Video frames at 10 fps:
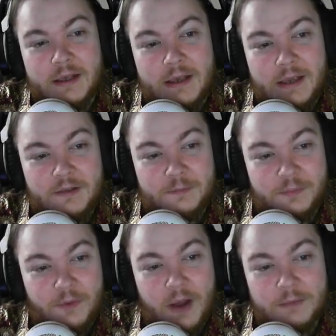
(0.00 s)
it's
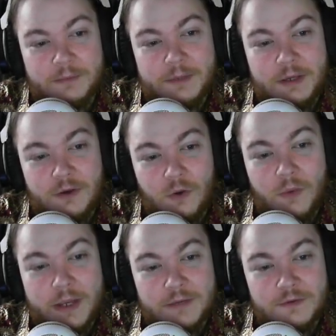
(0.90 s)
probably
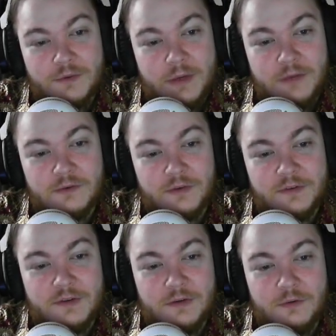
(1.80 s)
going to
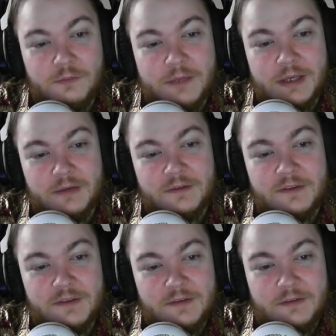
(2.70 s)
interest you
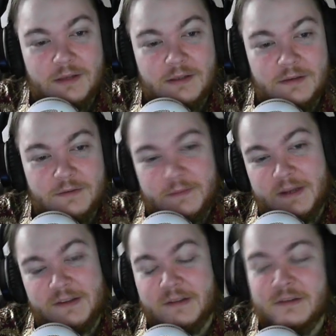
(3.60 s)
because it doesn't
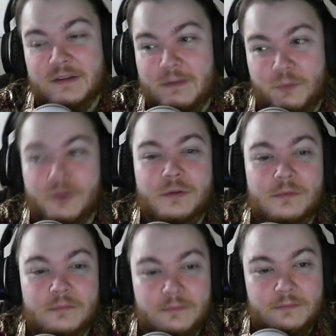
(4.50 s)
make sense that it wouldn't.